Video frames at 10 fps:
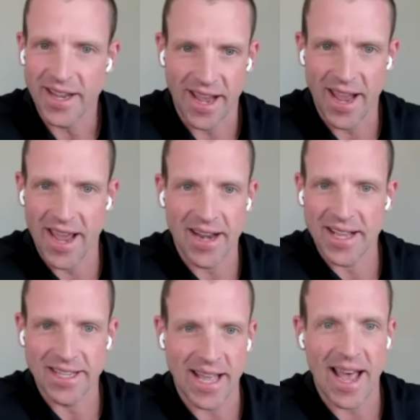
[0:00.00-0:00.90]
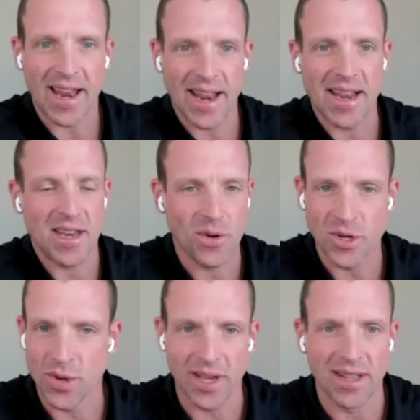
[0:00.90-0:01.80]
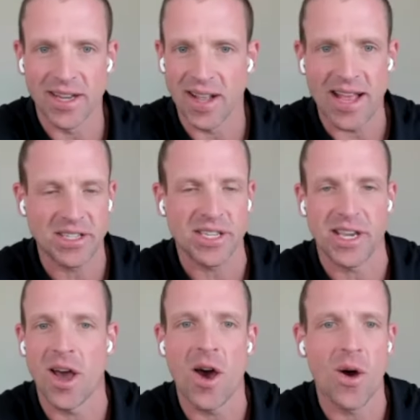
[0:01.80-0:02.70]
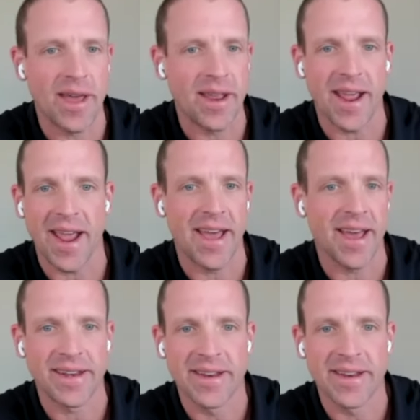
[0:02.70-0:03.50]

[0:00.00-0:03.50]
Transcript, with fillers: And is that, and you were doing a little SEO and